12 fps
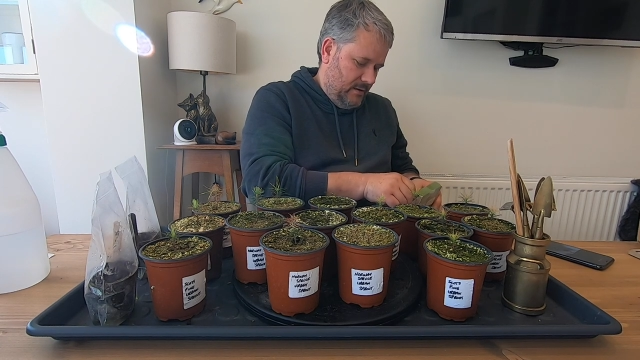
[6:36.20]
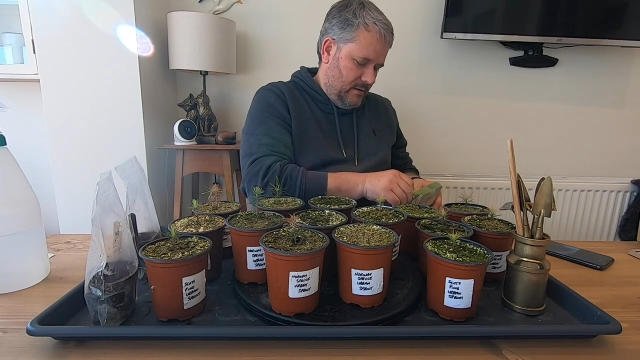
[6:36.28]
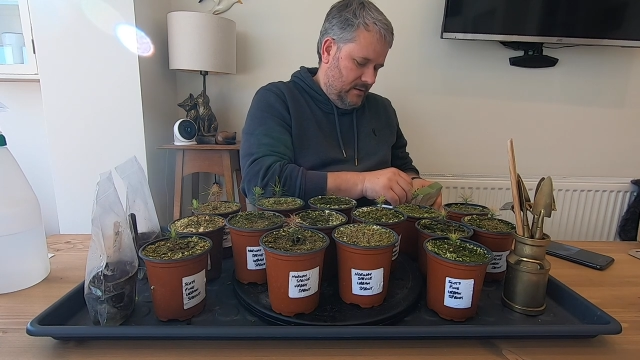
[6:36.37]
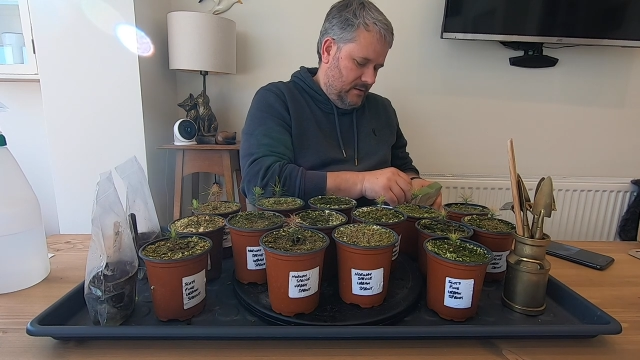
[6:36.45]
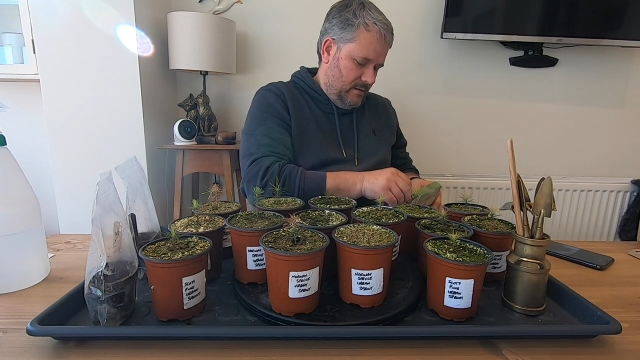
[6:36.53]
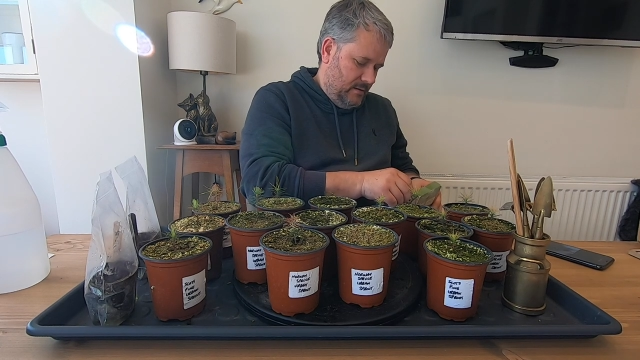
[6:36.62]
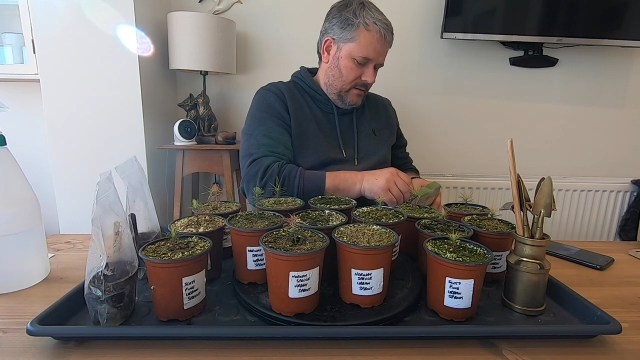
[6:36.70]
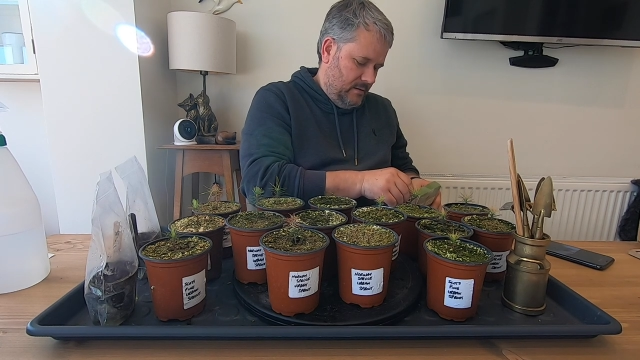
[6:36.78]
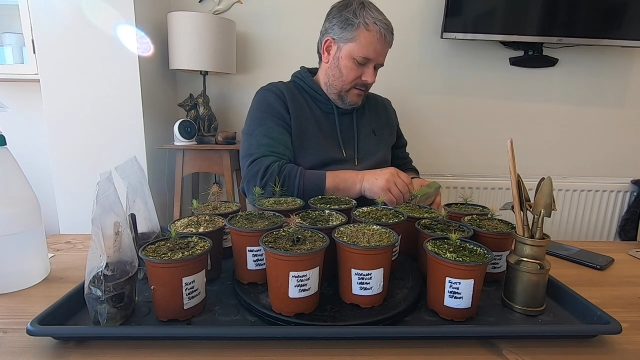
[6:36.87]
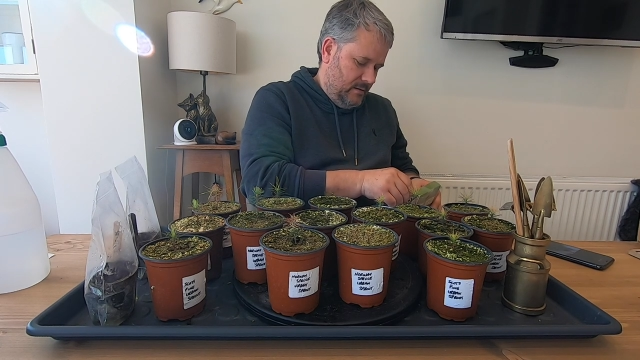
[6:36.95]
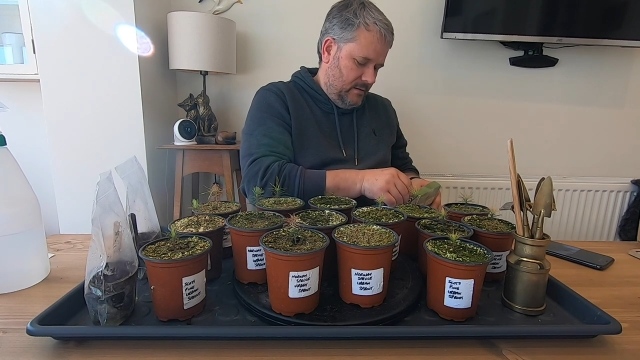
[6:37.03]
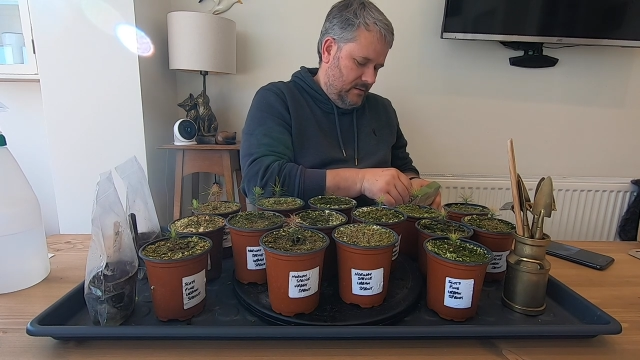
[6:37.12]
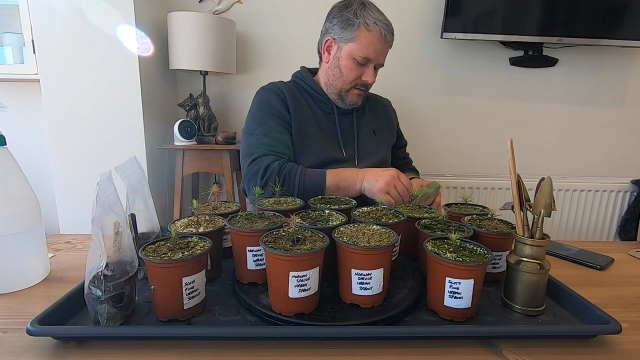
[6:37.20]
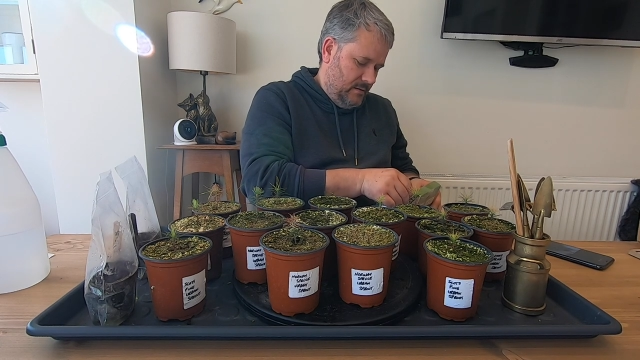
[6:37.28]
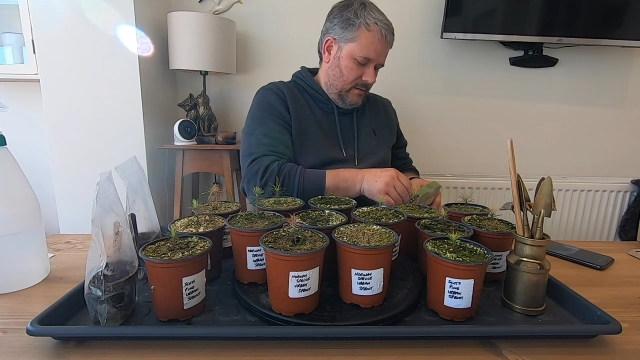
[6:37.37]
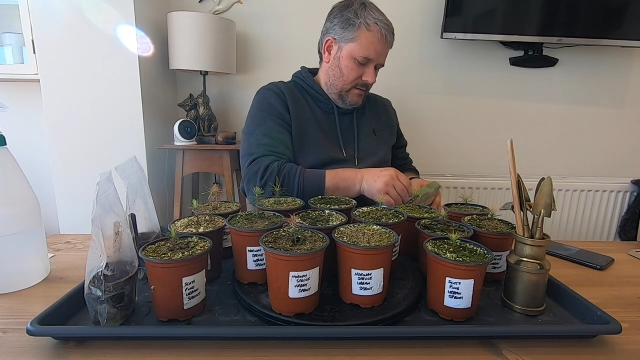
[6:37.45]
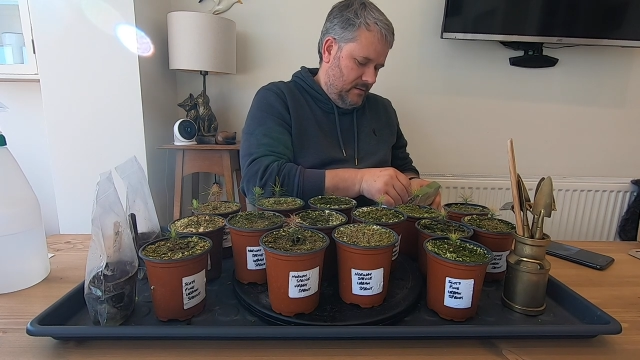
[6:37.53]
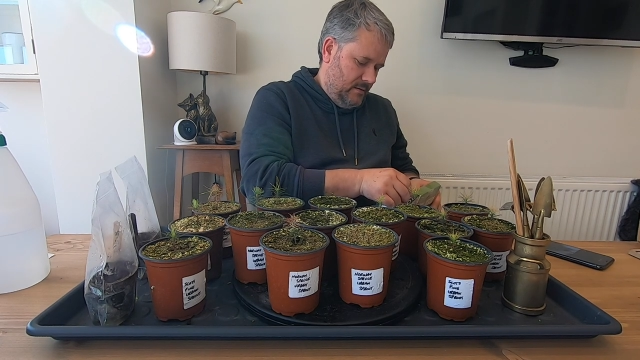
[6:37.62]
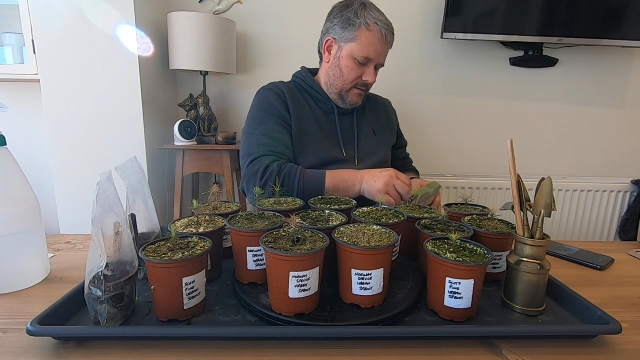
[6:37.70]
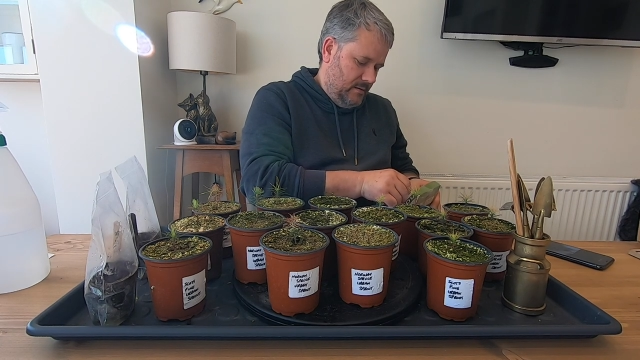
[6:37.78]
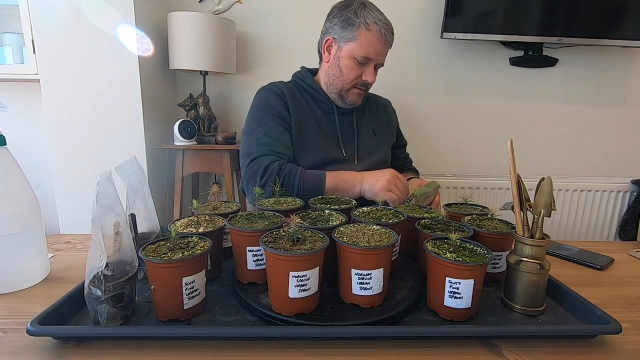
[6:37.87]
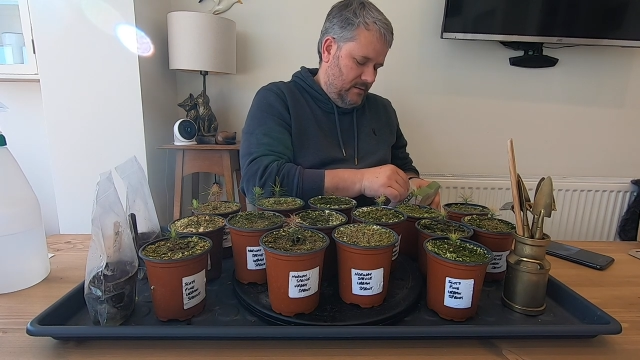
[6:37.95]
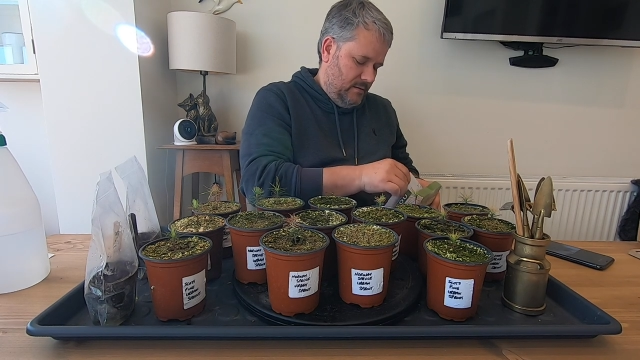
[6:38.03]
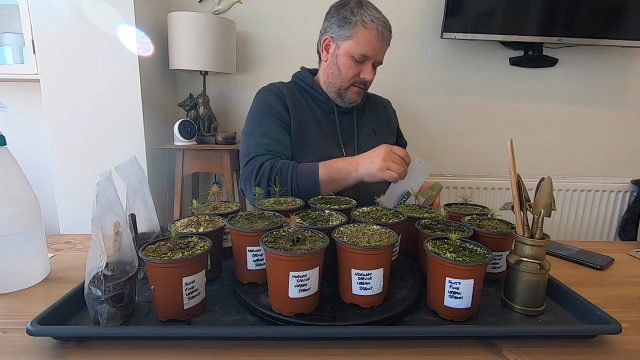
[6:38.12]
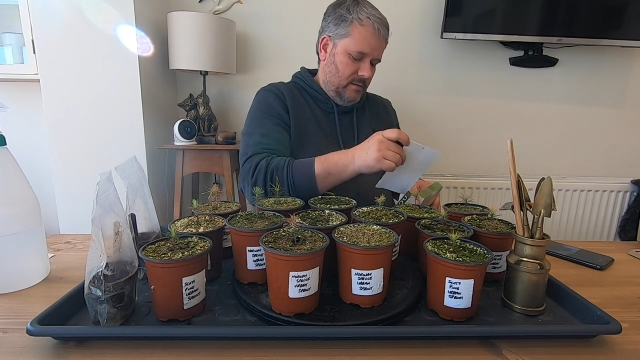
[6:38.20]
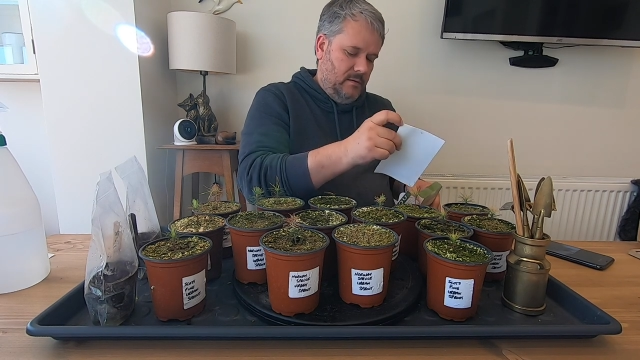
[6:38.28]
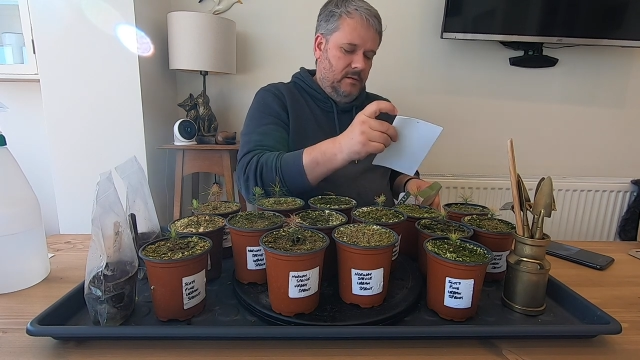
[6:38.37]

Nobody speaks.